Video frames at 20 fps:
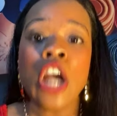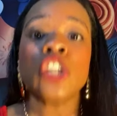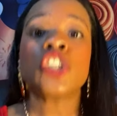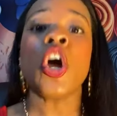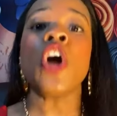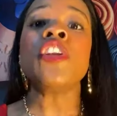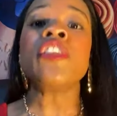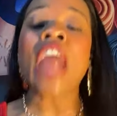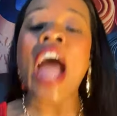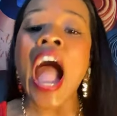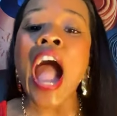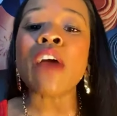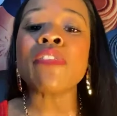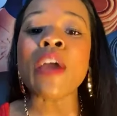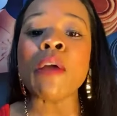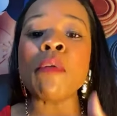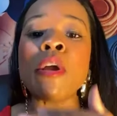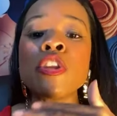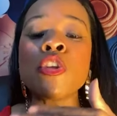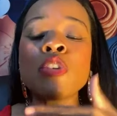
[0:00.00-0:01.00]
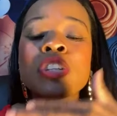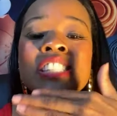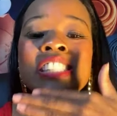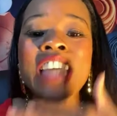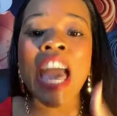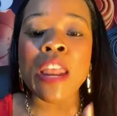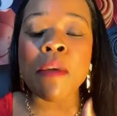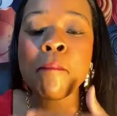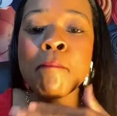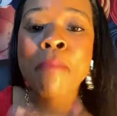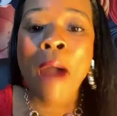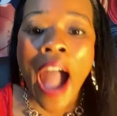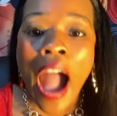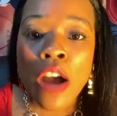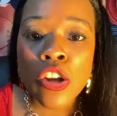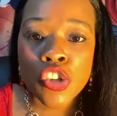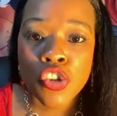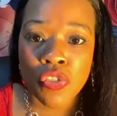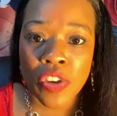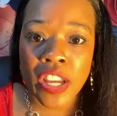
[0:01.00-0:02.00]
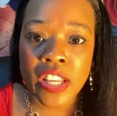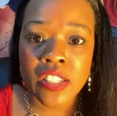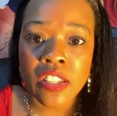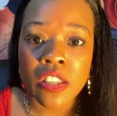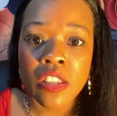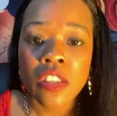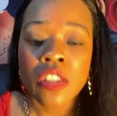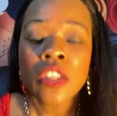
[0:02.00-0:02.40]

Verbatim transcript: So now that when you set boundaries